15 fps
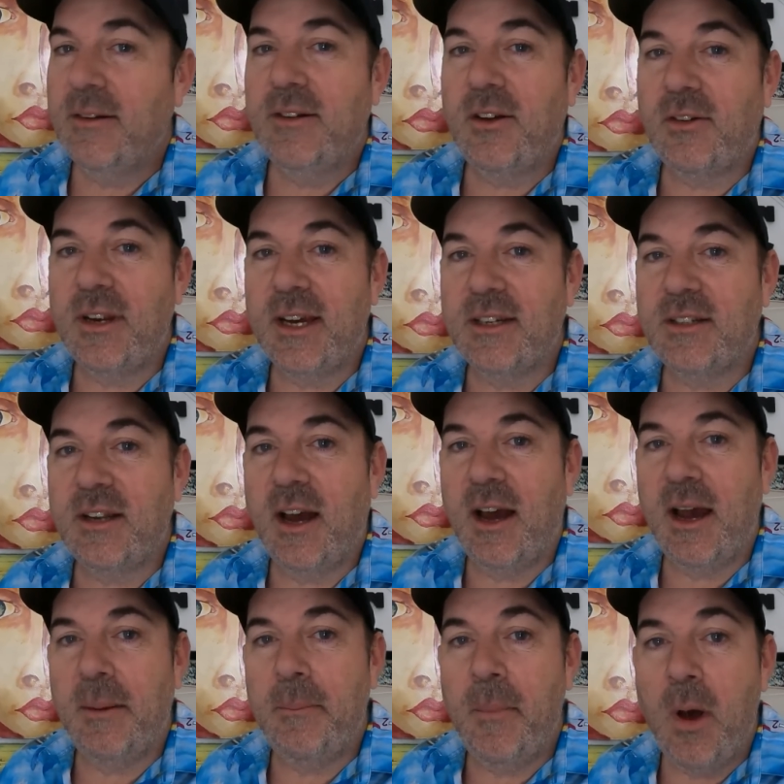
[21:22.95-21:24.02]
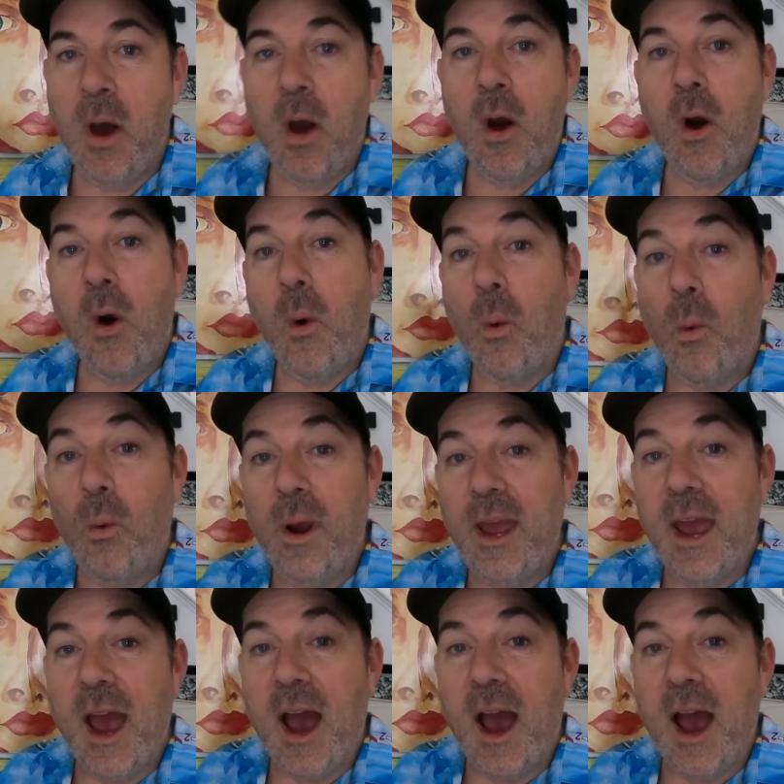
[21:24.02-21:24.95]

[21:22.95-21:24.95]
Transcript: Till next time, we